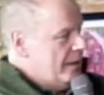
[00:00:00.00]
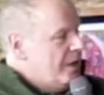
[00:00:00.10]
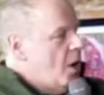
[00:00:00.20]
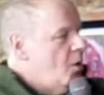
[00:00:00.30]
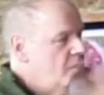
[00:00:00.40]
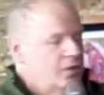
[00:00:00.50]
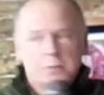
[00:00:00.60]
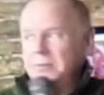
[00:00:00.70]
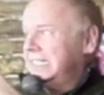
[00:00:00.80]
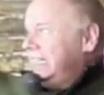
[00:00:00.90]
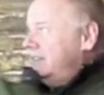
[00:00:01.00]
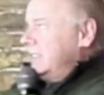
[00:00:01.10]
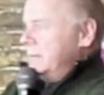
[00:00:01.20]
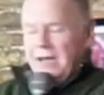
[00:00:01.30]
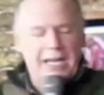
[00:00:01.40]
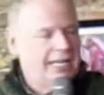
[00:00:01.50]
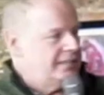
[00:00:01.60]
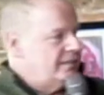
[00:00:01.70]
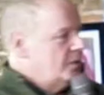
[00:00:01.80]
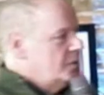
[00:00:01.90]
hold those beliefs in mind
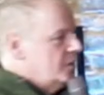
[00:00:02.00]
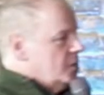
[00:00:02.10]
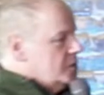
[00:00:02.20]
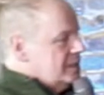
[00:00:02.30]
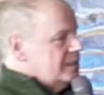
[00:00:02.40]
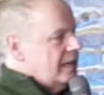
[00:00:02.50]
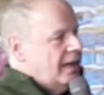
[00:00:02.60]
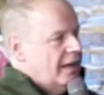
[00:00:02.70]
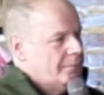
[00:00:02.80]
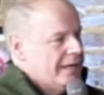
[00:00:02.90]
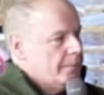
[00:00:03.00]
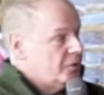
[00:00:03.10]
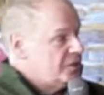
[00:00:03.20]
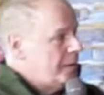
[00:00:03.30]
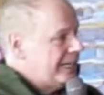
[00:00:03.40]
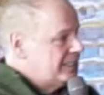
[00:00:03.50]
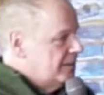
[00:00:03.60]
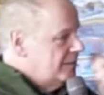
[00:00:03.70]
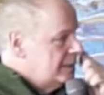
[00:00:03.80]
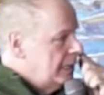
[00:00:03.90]
and those
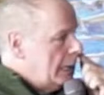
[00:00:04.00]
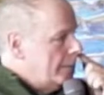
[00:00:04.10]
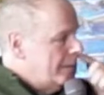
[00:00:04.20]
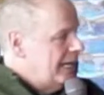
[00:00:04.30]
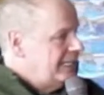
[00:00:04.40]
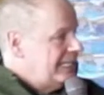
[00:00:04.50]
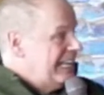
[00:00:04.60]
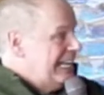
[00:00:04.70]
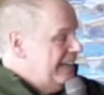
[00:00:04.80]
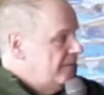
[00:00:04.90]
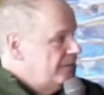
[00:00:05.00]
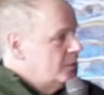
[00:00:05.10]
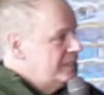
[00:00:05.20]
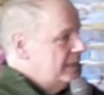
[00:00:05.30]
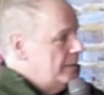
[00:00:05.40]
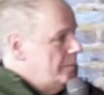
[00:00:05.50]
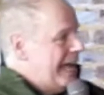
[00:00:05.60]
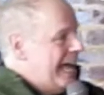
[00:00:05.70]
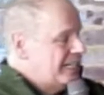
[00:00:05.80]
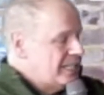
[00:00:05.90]
perspectives in our mind, and they influence and
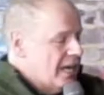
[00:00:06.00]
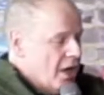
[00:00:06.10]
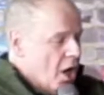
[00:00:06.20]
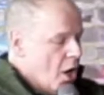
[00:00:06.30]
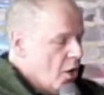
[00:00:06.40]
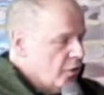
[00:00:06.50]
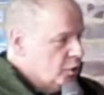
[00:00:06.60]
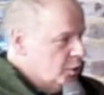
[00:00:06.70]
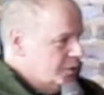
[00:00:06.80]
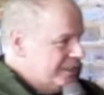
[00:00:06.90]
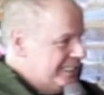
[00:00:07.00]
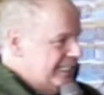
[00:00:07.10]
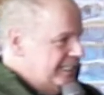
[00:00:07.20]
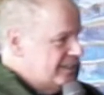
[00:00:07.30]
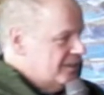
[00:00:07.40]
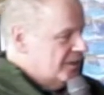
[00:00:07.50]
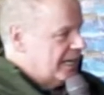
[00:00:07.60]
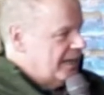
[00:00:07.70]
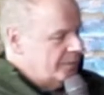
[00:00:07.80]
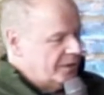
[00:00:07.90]
impact all the new seeds that are
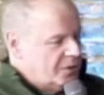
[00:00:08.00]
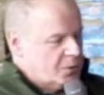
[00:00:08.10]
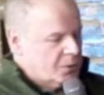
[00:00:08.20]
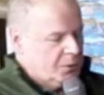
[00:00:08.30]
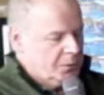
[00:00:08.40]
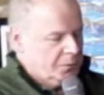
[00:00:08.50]
coming through.